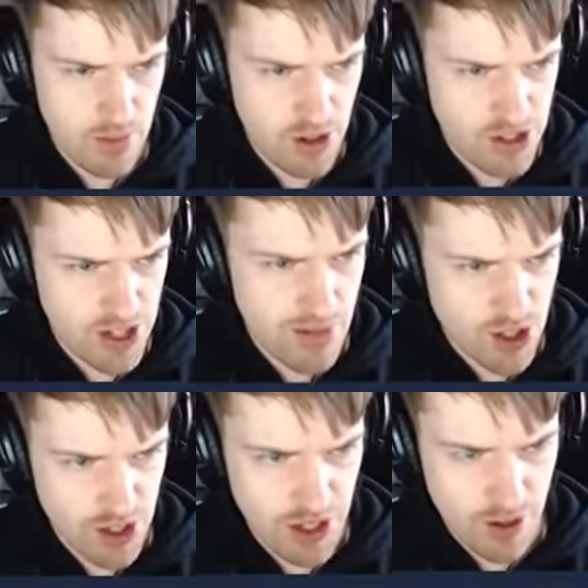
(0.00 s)
a bit of
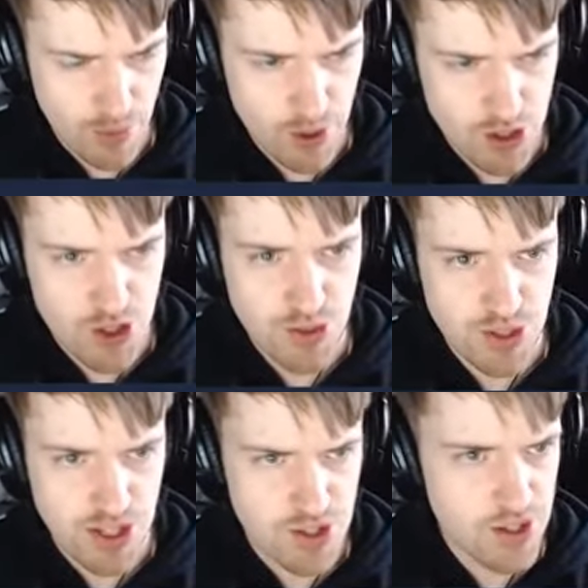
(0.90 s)
damage there, a prostitute's
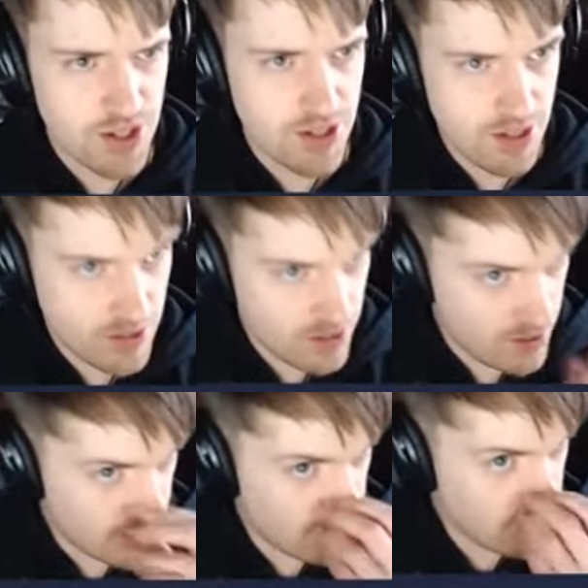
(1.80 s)
ass.
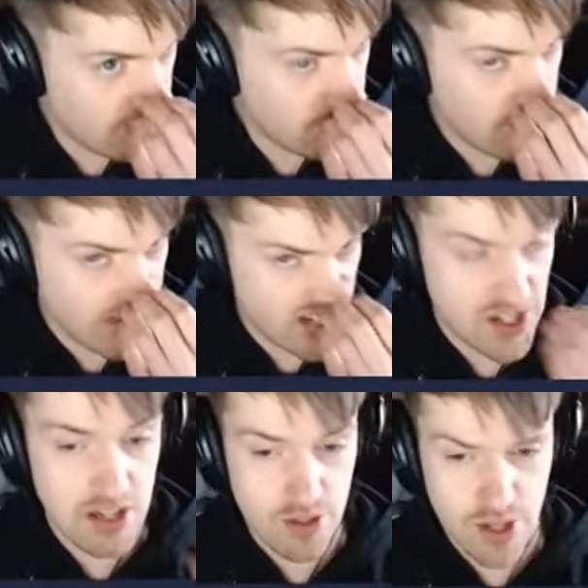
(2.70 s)
i get to
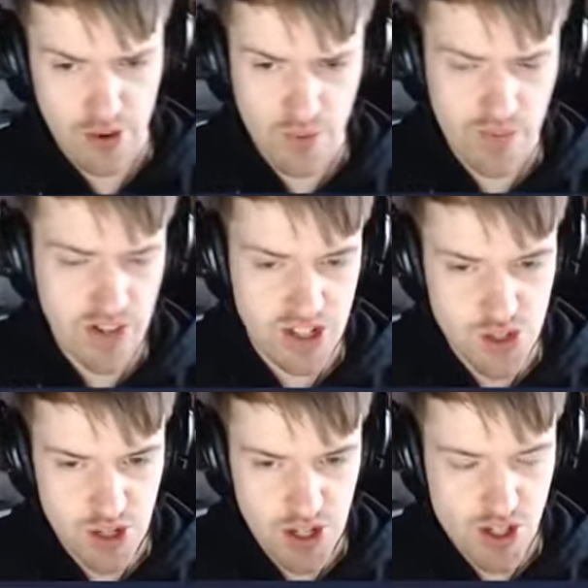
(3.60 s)
healing her on the next
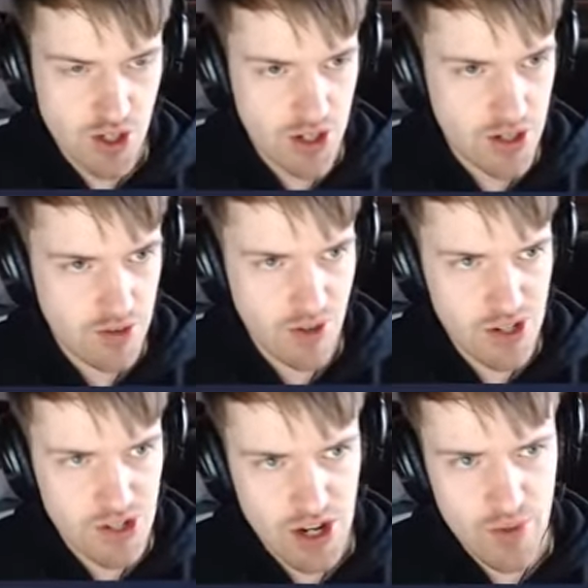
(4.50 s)
stage.
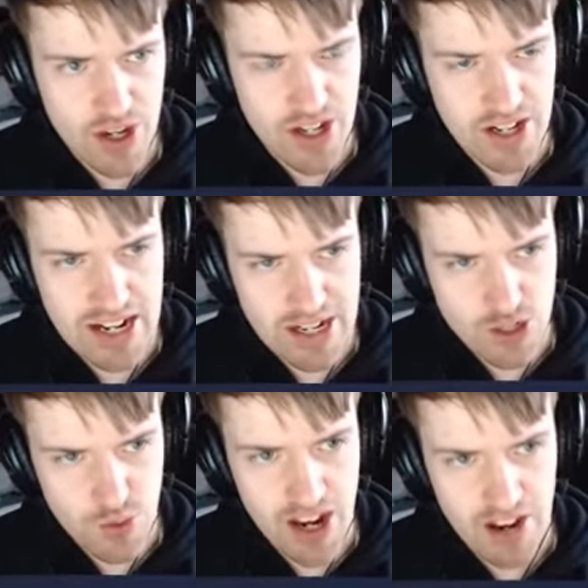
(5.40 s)
Right, anyway,
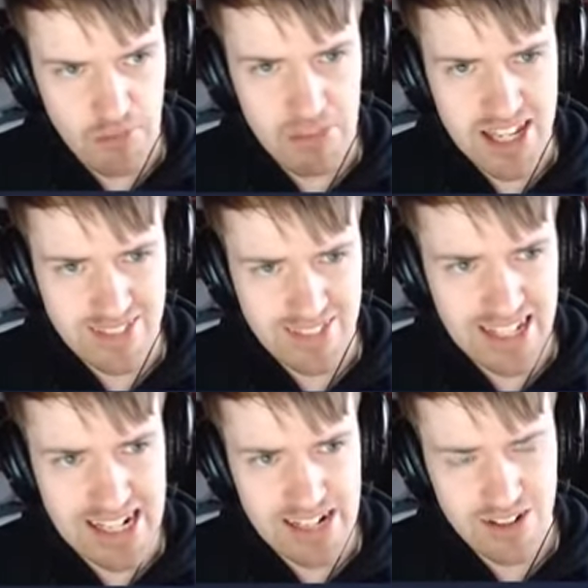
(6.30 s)
next we have Beacon
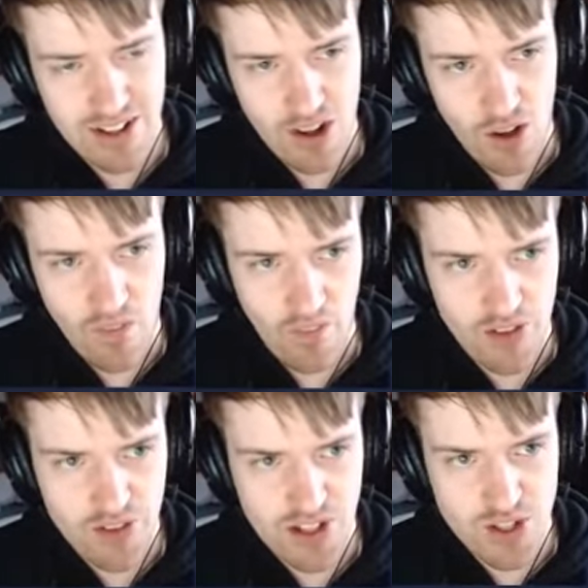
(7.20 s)
Lane on the
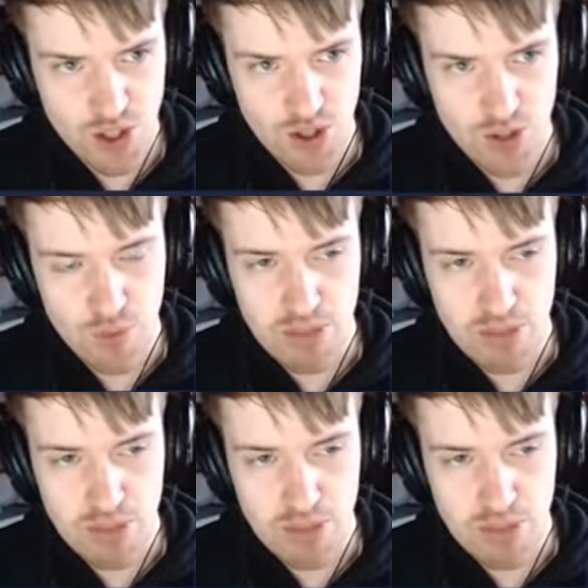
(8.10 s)
left-hand side with